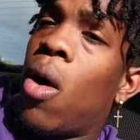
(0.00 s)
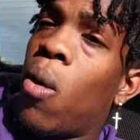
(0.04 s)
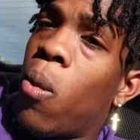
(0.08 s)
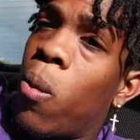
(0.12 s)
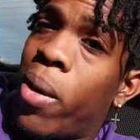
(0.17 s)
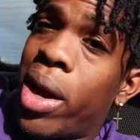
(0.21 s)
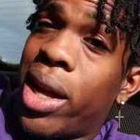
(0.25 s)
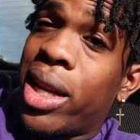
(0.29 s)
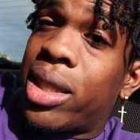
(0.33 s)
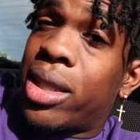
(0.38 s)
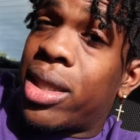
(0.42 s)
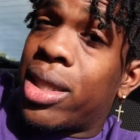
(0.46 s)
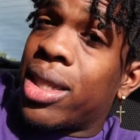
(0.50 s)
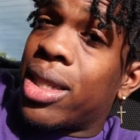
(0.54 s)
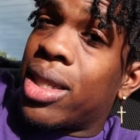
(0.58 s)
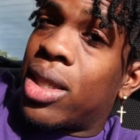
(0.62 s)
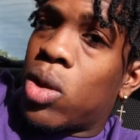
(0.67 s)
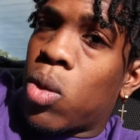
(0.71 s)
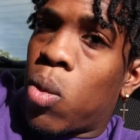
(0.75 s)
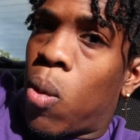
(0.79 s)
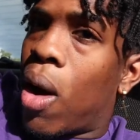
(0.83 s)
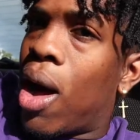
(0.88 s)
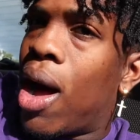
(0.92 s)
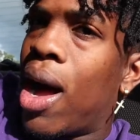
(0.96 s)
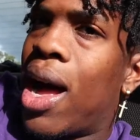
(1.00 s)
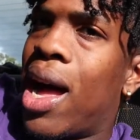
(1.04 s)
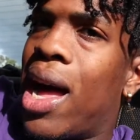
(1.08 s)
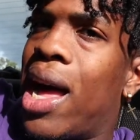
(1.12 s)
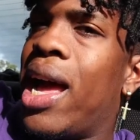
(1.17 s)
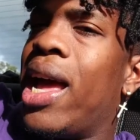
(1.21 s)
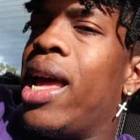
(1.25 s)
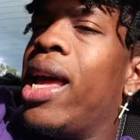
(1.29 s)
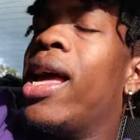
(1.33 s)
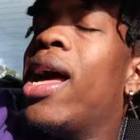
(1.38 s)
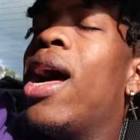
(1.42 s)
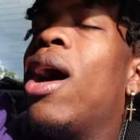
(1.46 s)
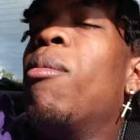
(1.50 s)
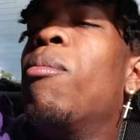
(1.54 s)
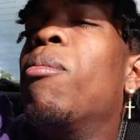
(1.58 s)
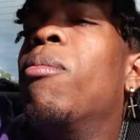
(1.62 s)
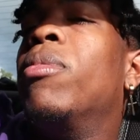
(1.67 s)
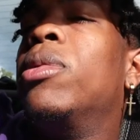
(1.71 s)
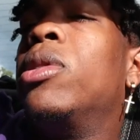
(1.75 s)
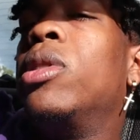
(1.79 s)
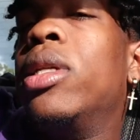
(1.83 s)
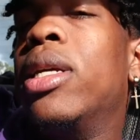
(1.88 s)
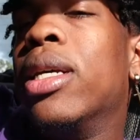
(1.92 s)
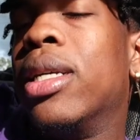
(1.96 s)
which is why I
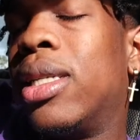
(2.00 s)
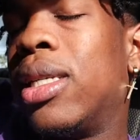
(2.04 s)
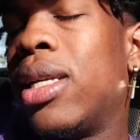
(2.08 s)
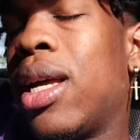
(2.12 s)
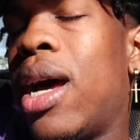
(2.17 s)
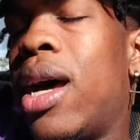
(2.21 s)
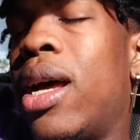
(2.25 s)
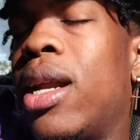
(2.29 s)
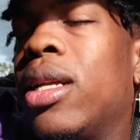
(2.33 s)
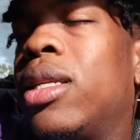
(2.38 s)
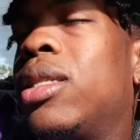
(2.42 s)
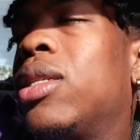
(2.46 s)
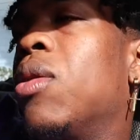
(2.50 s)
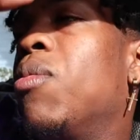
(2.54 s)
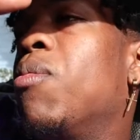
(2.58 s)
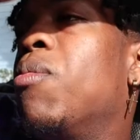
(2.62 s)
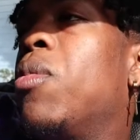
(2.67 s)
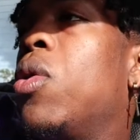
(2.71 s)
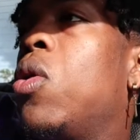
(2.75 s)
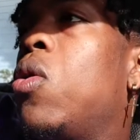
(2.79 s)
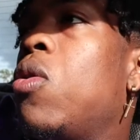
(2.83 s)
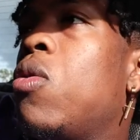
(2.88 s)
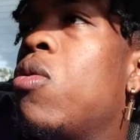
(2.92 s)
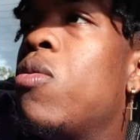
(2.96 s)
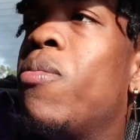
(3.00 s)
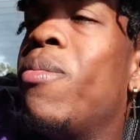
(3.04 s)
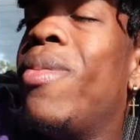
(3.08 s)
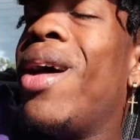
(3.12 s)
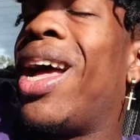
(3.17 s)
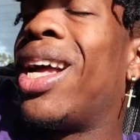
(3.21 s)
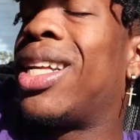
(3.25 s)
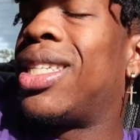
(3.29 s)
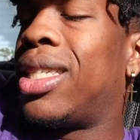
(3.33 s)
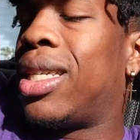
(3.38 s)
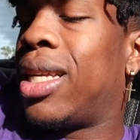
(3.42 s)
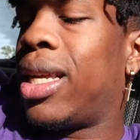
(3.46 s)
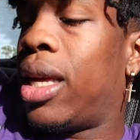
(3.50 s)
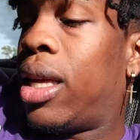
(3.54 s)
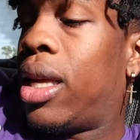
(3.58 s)
decided to move back to